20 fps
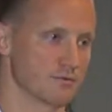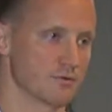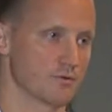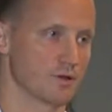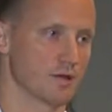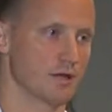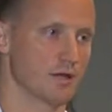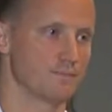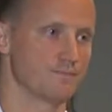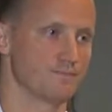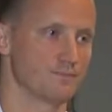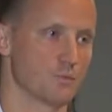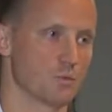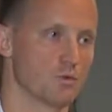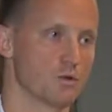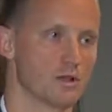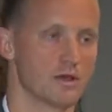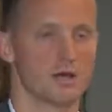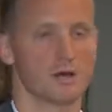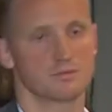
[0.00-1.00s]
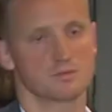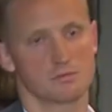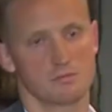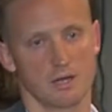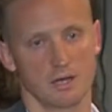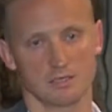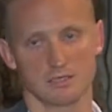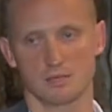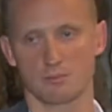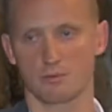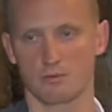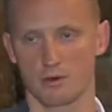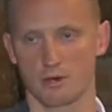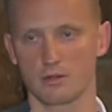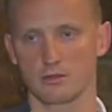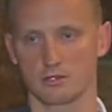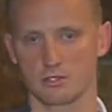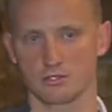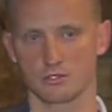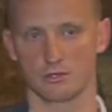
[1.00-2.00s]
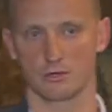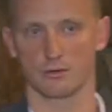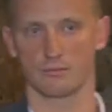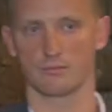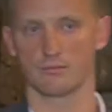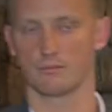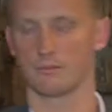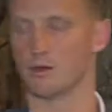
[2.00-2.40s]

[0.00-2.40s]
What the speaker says: okay? Will it help somebody temporarily? Sure.